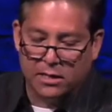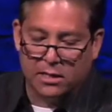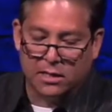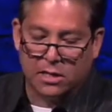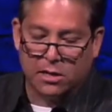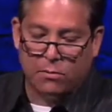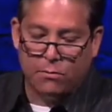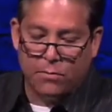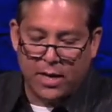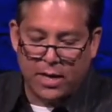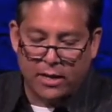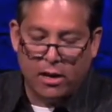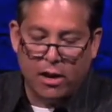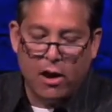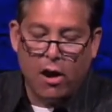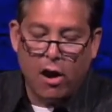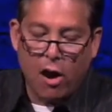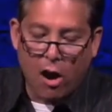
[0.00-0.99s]
to
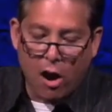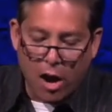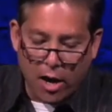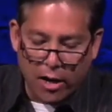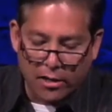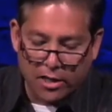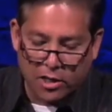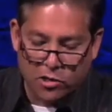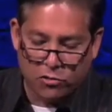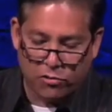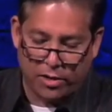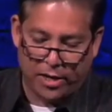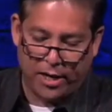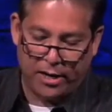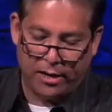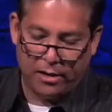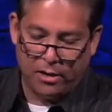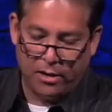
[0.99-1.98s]
commit
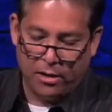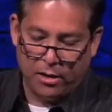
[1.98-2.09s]
harlotry